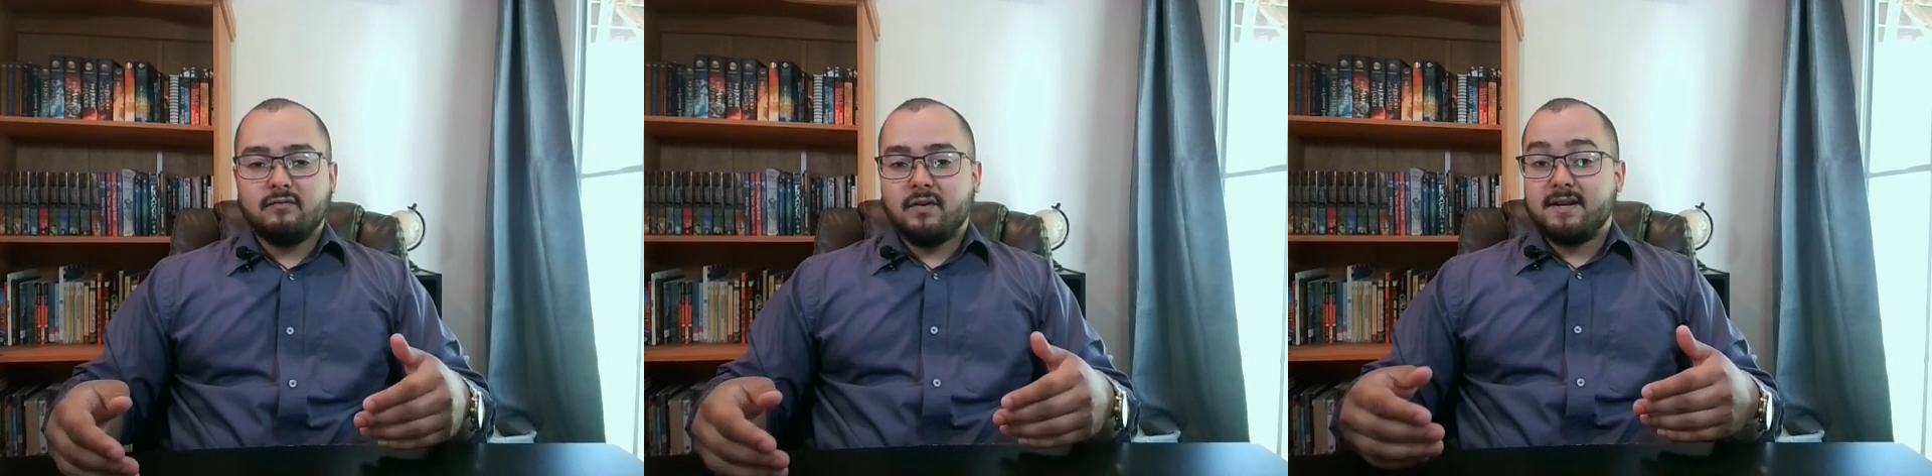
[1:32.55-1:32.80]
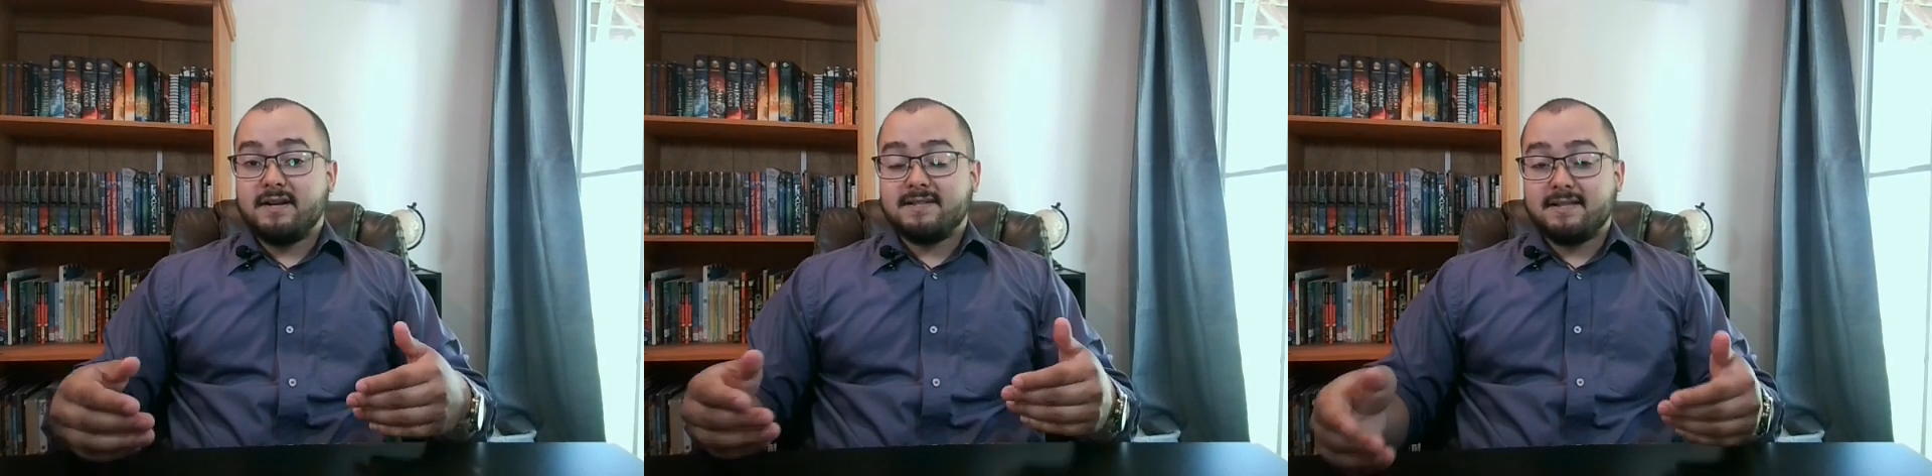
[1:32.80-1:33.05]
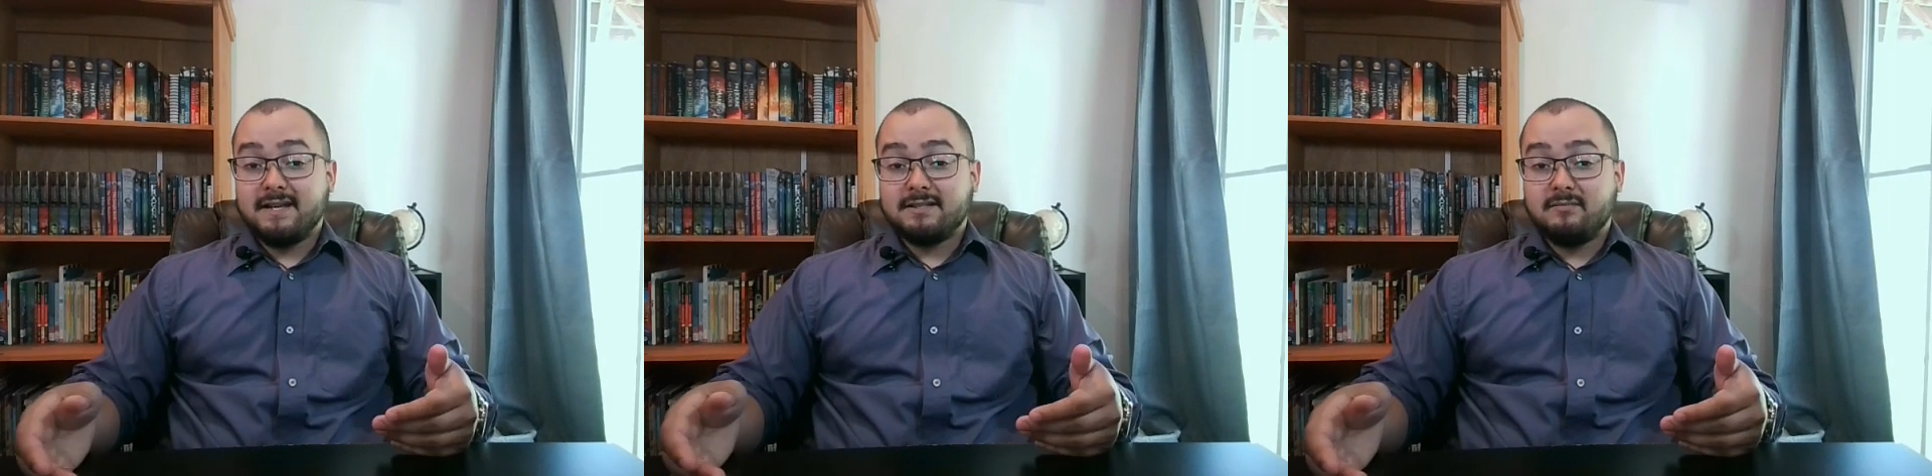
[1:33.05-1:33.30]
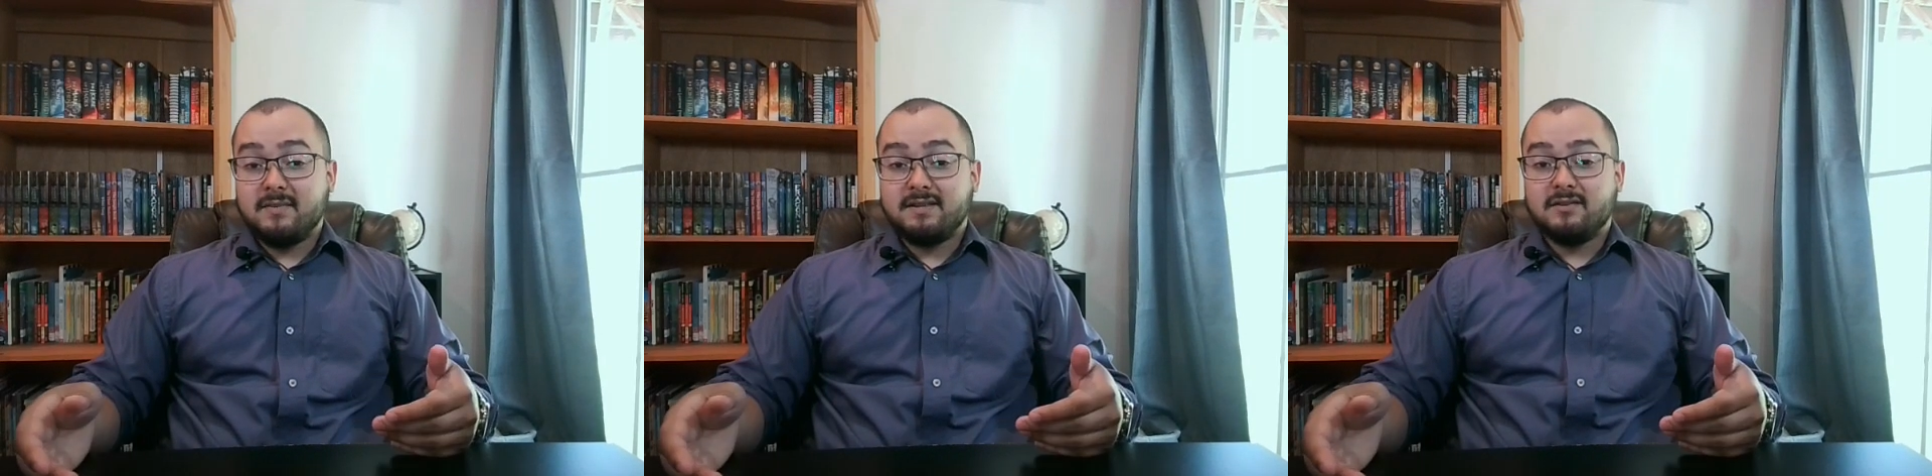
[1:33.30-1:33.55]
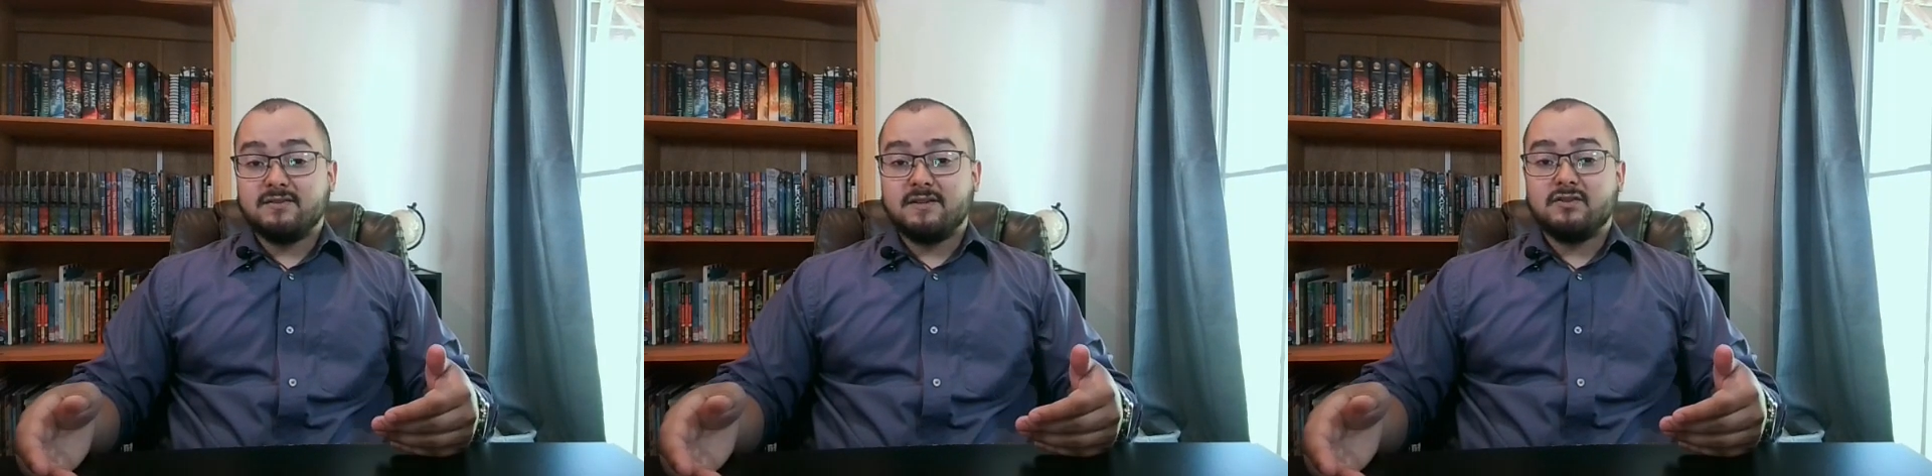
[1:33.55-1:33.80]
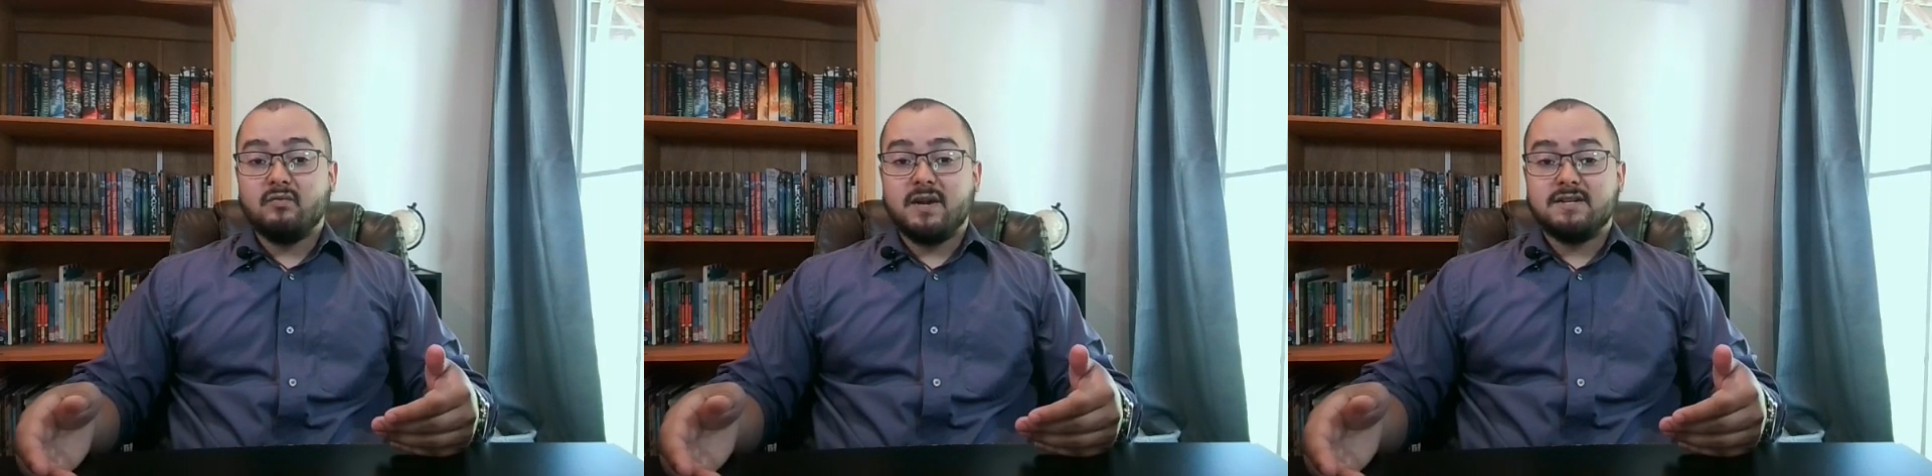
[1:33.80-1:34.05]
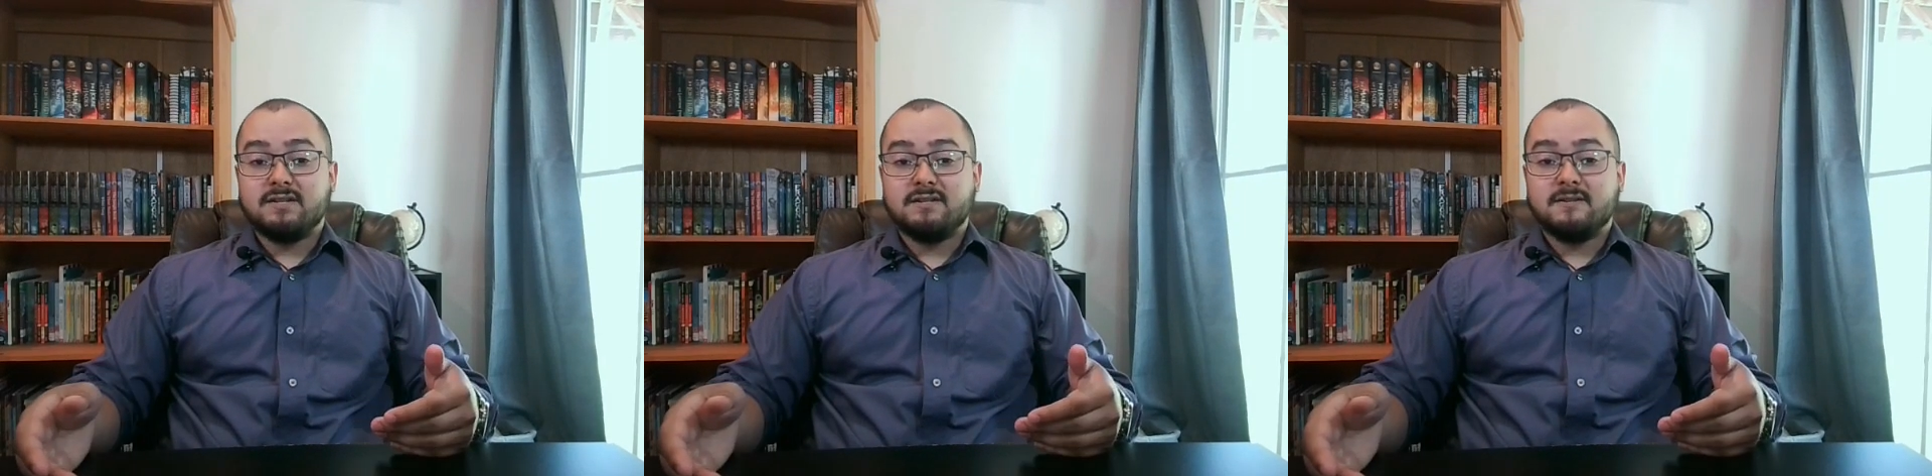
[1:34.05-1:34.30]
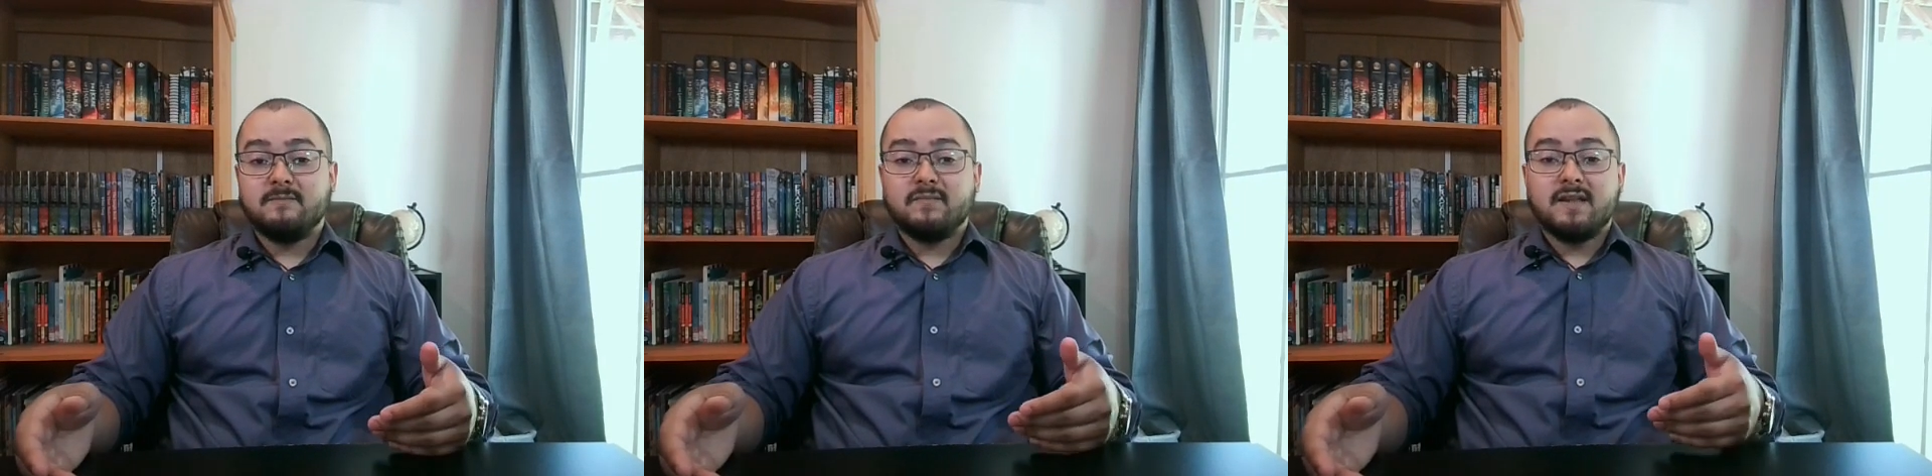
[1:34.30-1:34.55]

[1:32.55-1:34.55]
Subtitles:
what it is like to be in those situations.